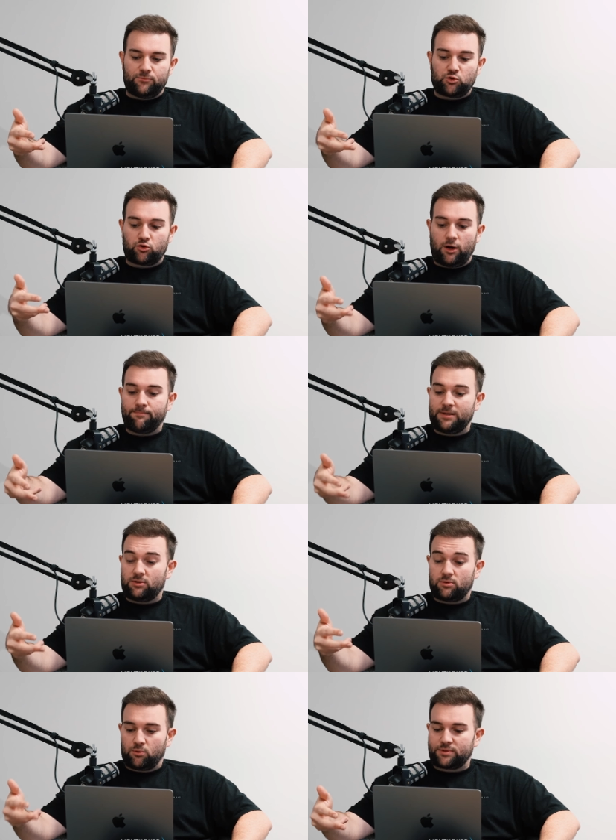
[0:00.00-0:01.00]
Trump
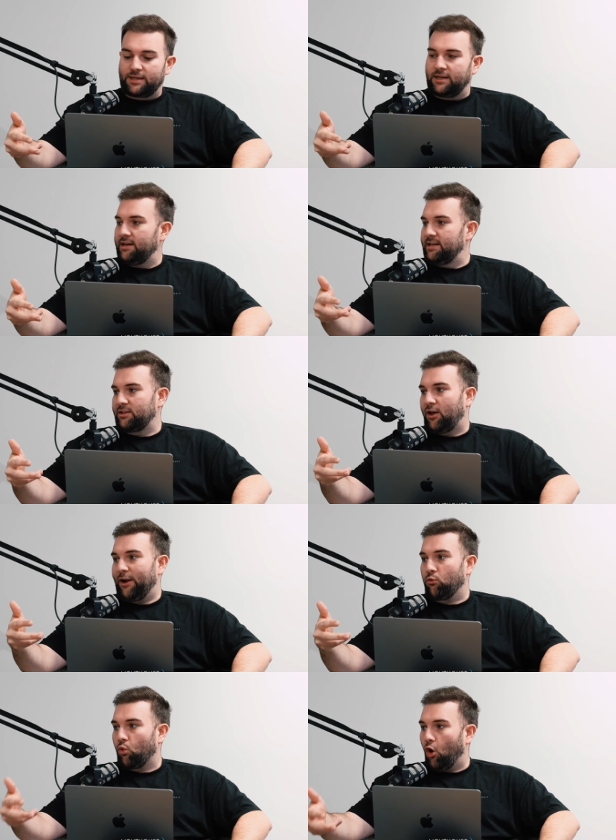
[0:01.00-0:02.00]
endorsing it is
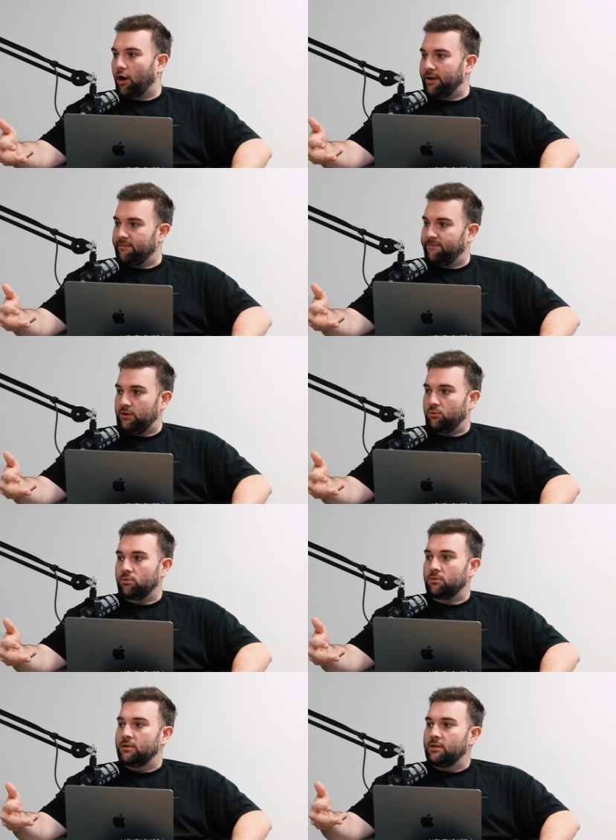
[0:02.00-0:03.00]
like rocket fuel.